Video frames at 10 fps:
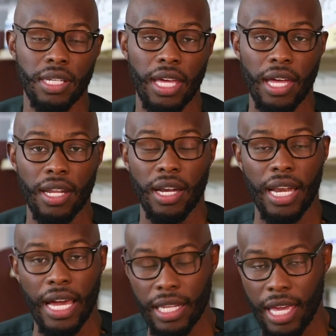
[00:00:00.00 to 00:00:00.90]
that are
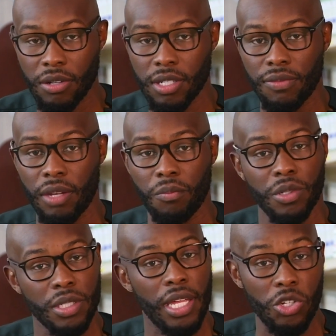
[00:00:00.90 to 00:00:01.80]
not counterfeit
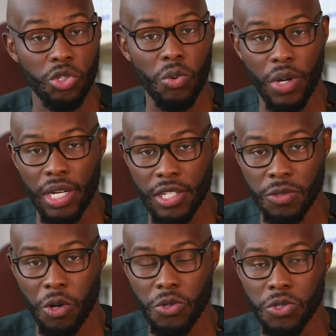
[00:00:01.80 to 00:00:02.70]
and do what they're
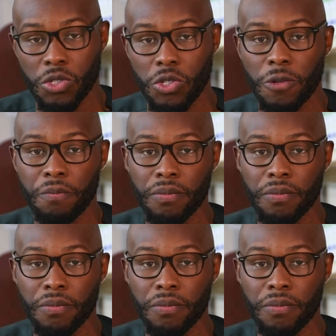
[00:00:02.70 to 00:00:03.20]
supposed to do.